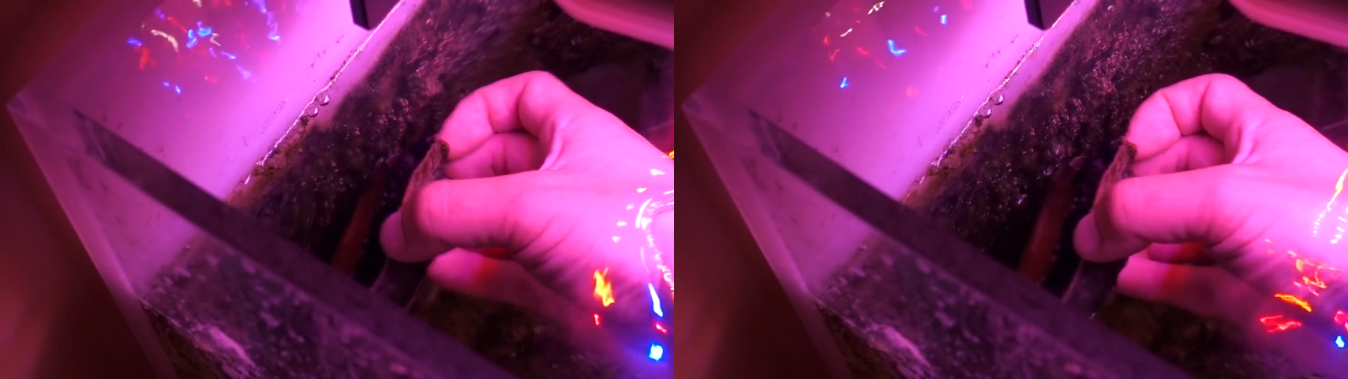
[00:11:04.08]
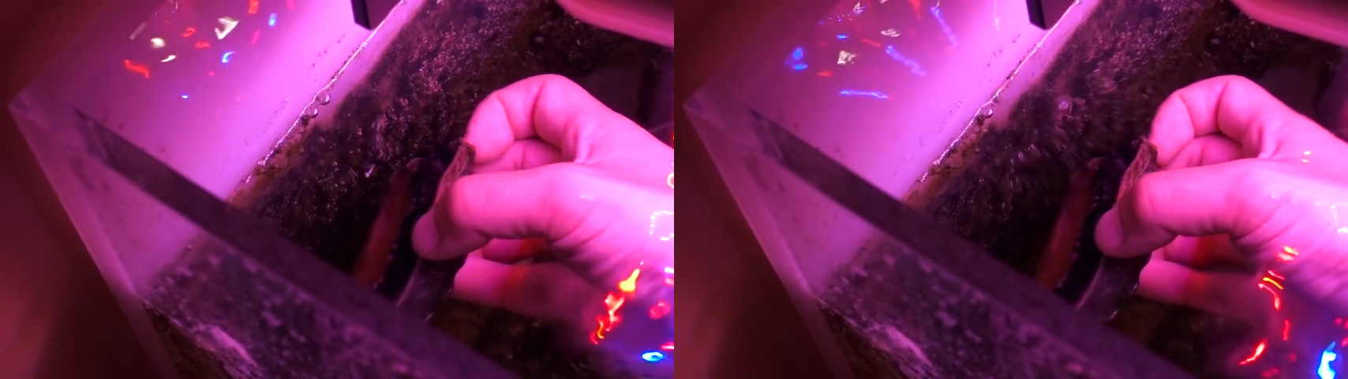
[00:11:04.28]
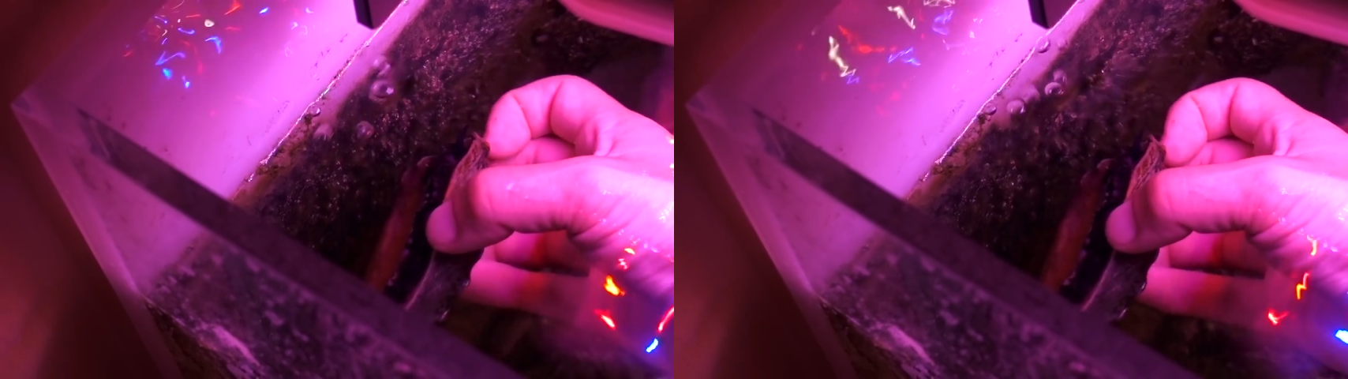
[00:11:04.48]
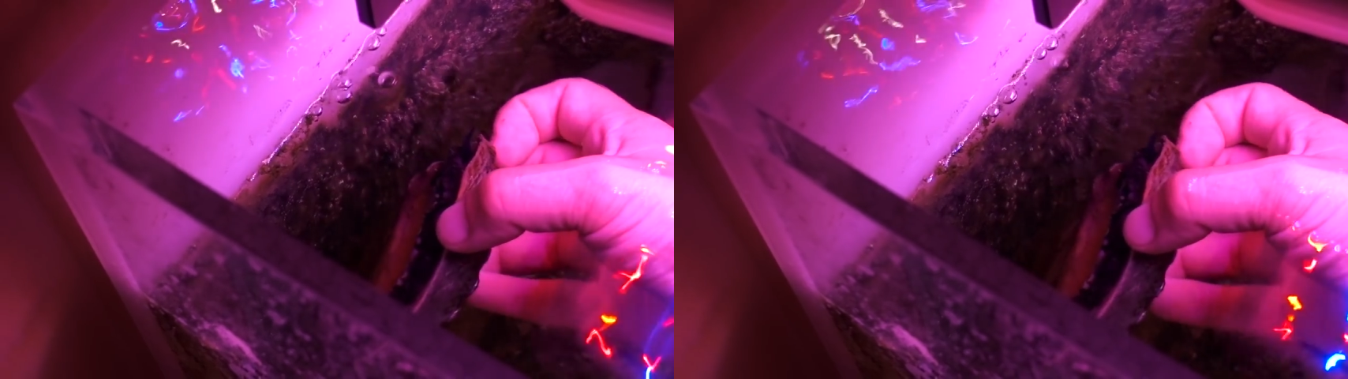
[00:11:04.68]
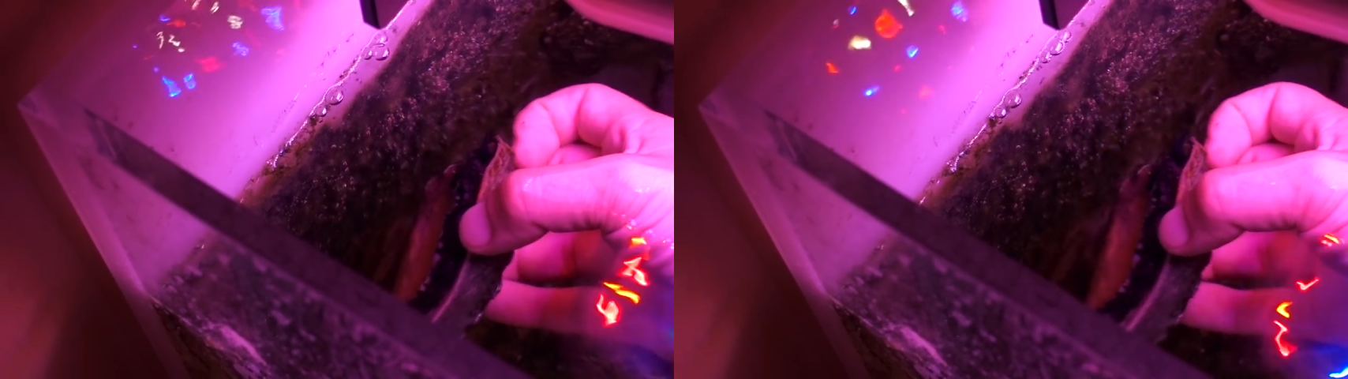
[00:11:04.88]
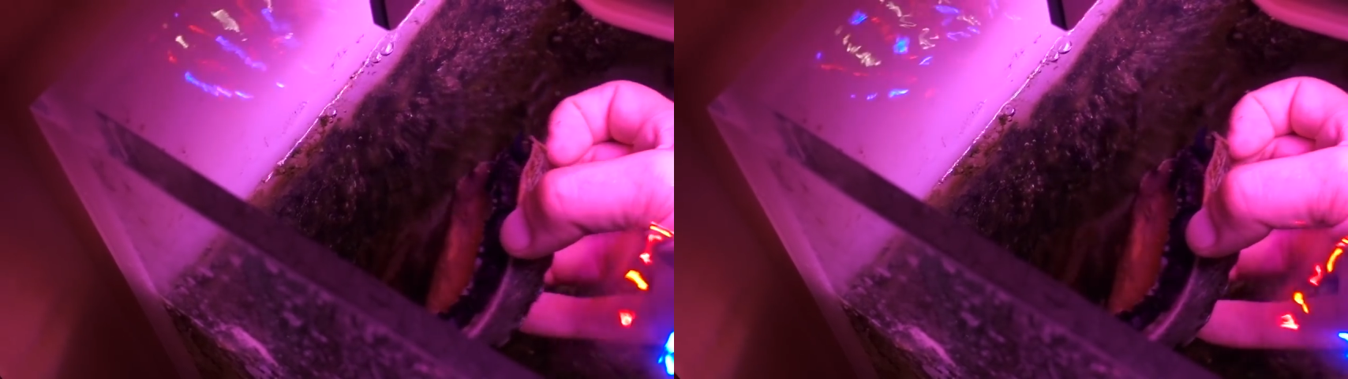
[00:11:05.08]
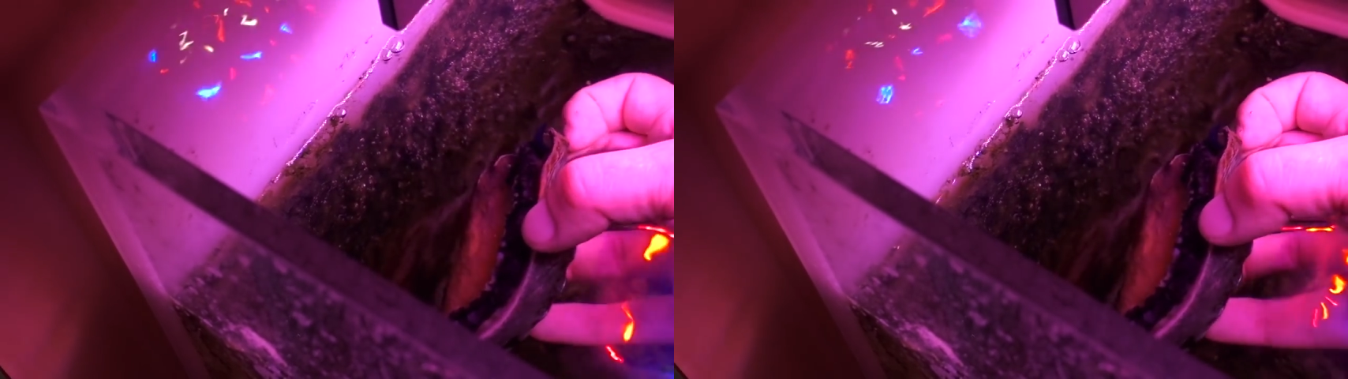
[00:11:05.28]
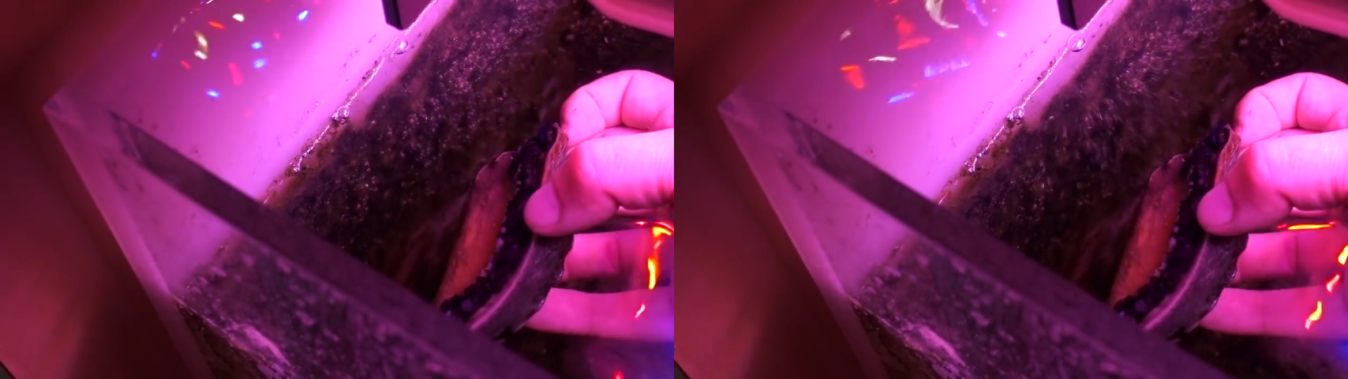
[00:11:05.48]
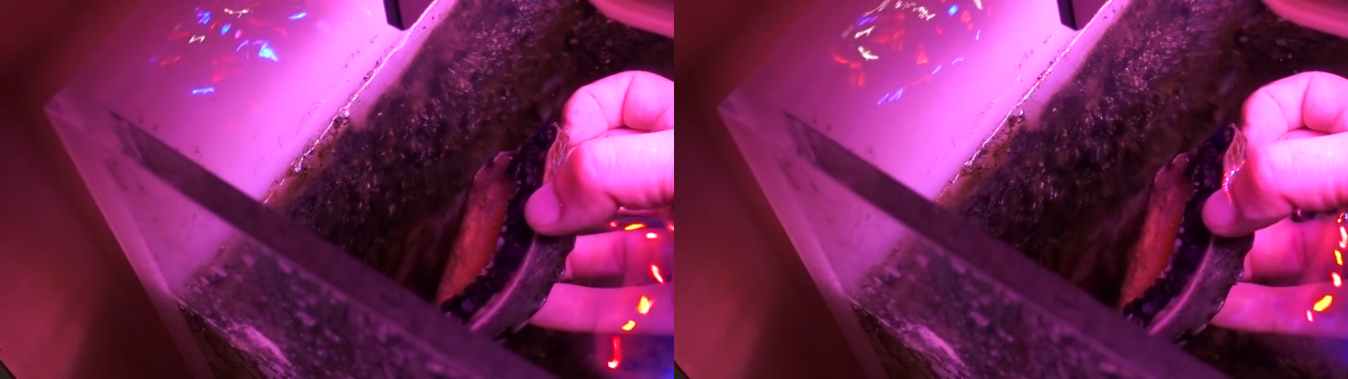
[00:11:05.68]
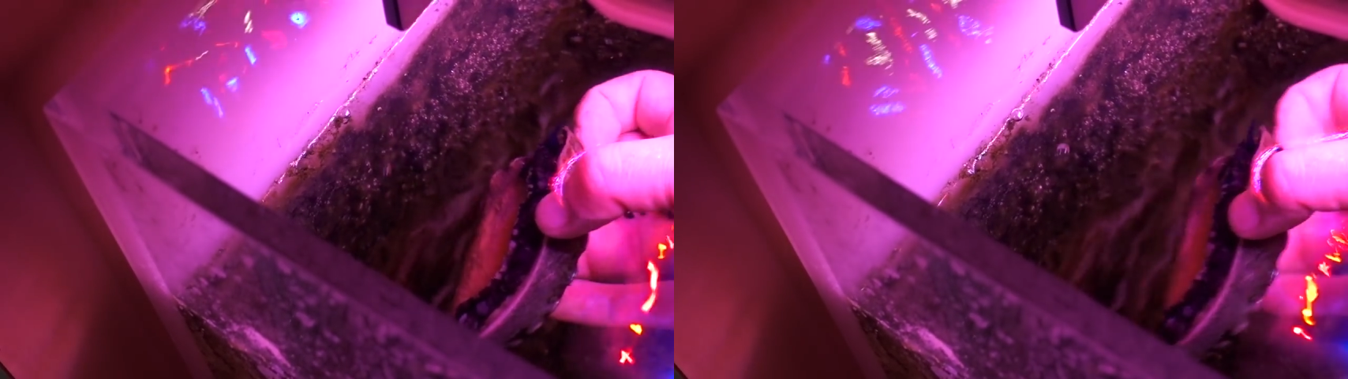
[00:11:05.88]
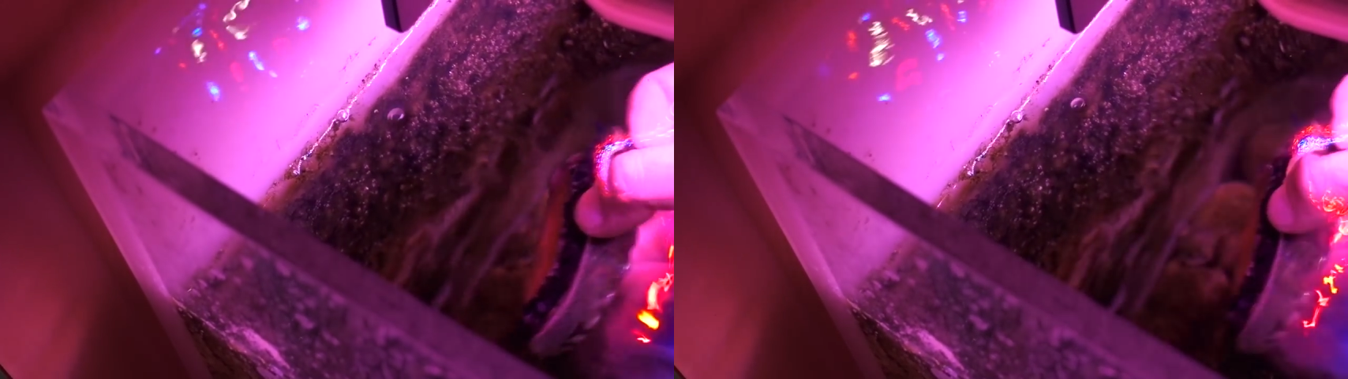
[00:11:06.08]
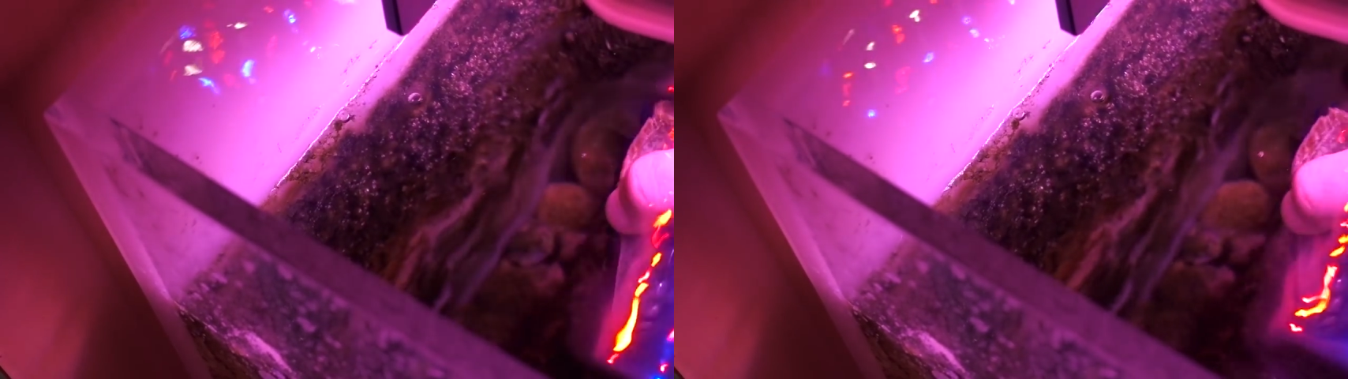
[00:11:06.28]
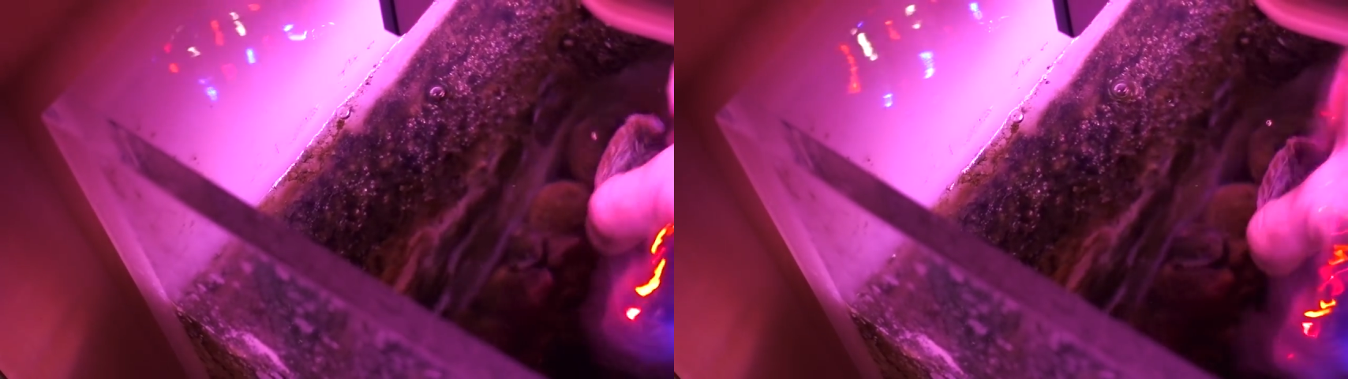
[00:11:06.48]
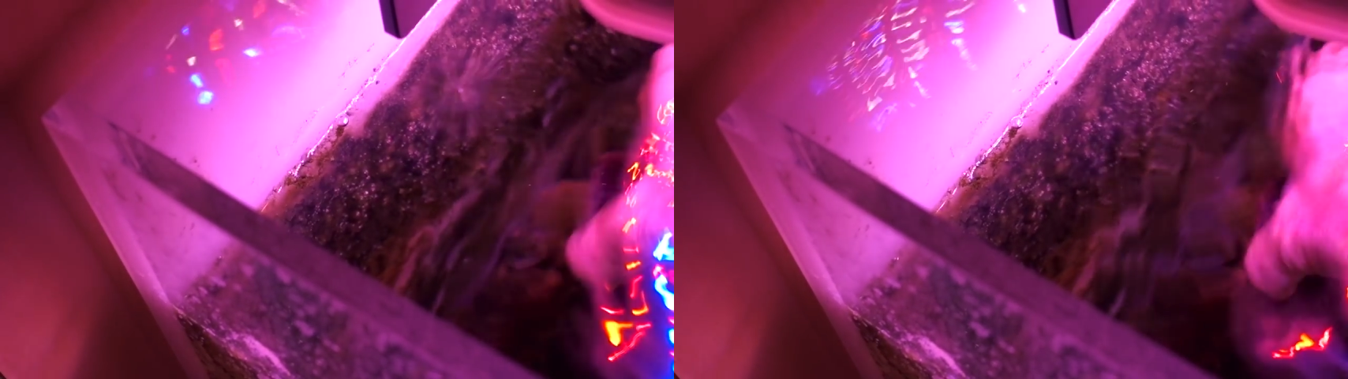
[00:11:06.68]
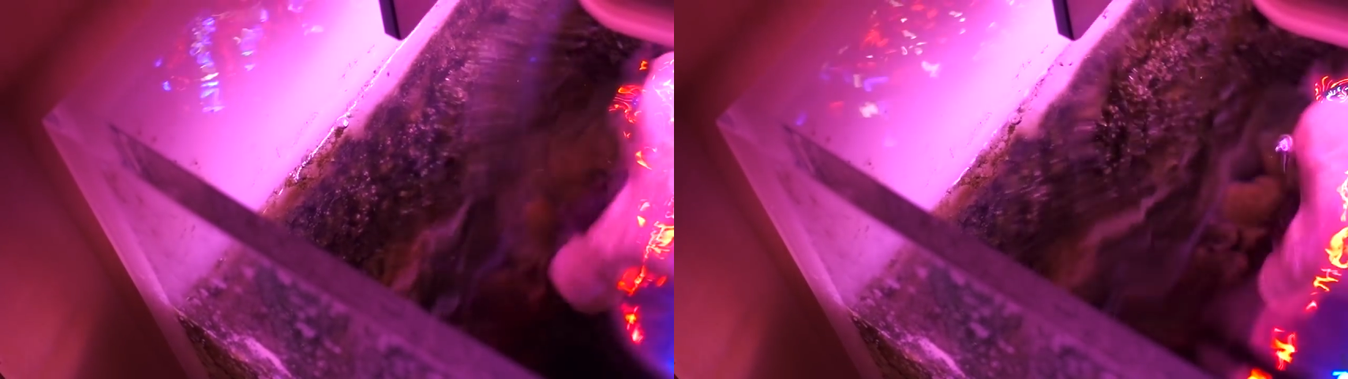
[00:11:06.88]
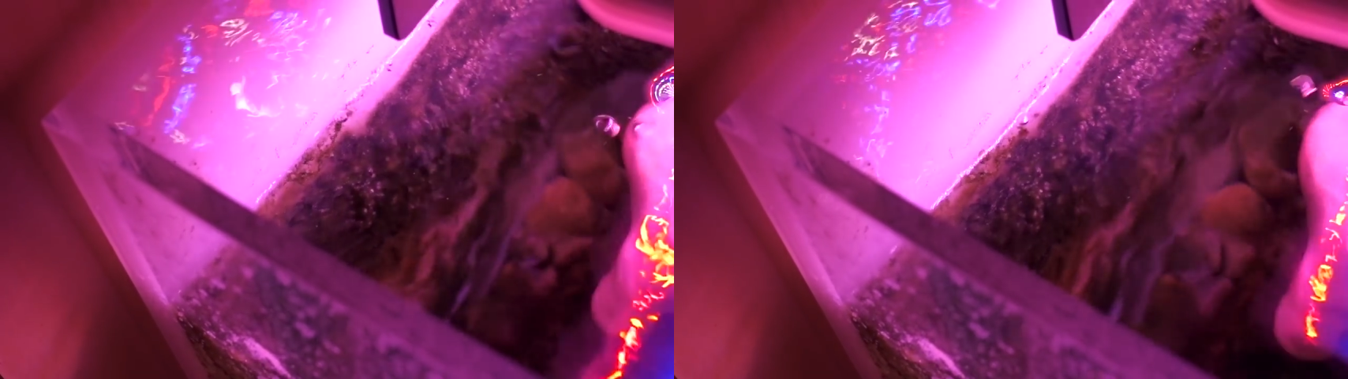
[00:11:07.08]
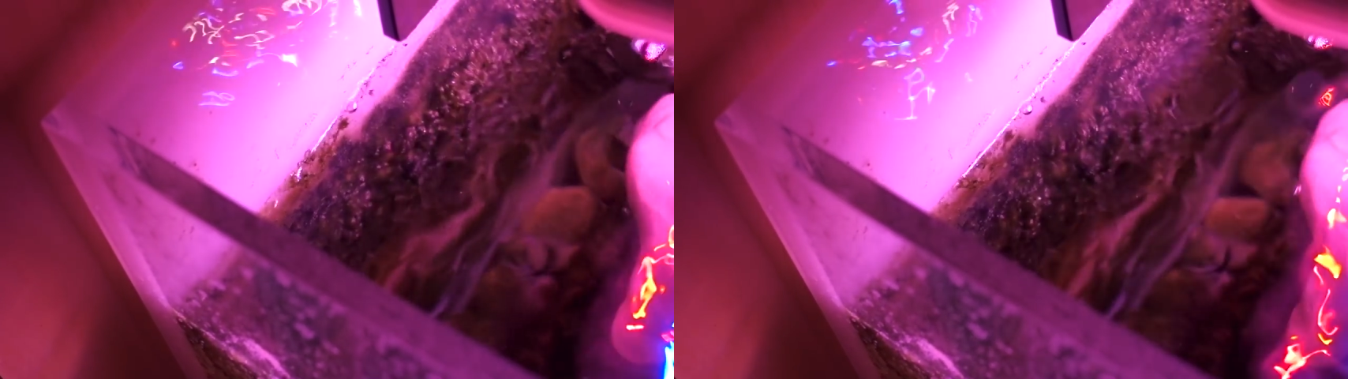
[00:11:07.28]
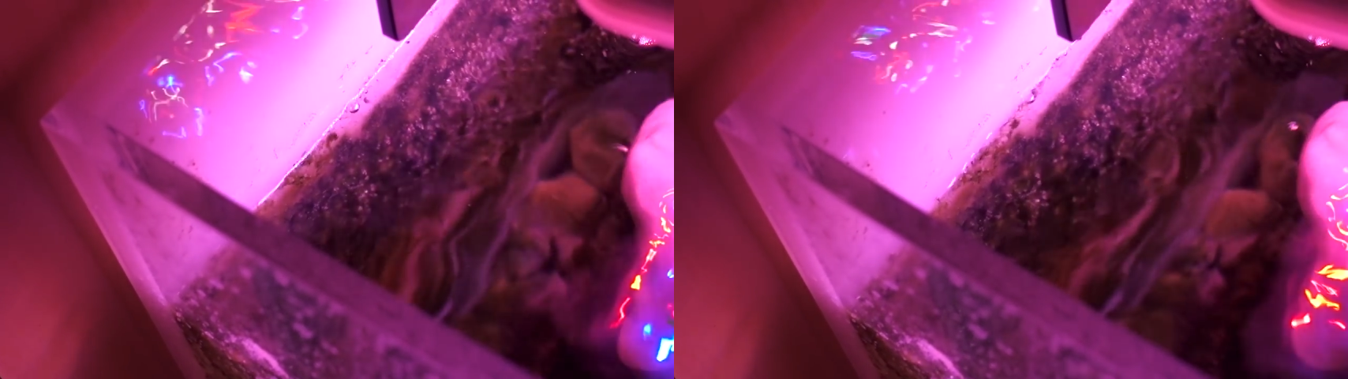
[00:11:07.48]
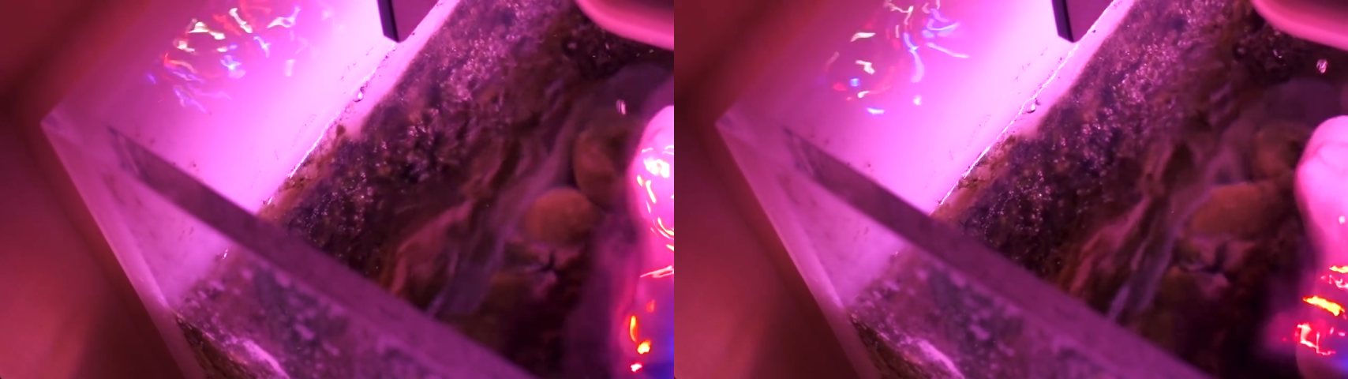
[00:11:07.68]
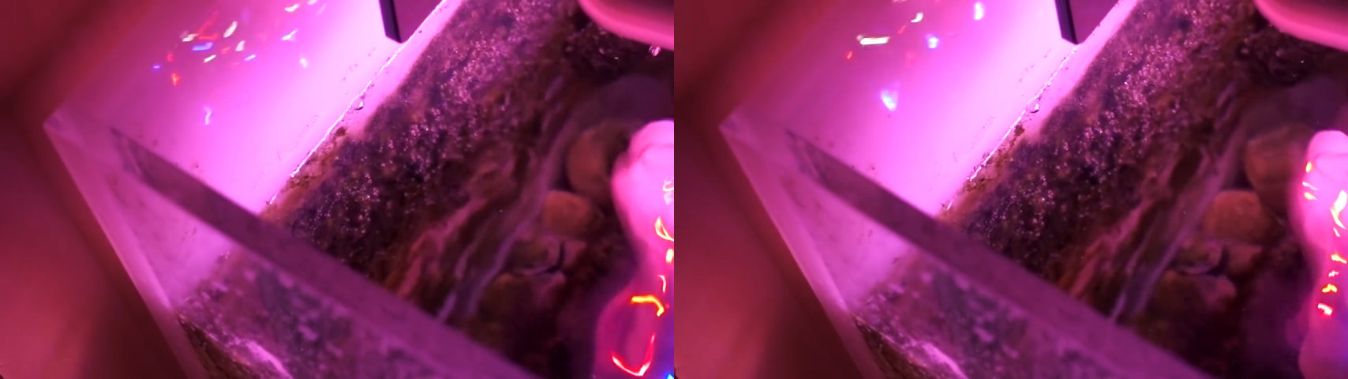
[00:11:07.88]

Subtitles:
No face is visible, so there are no lips to read.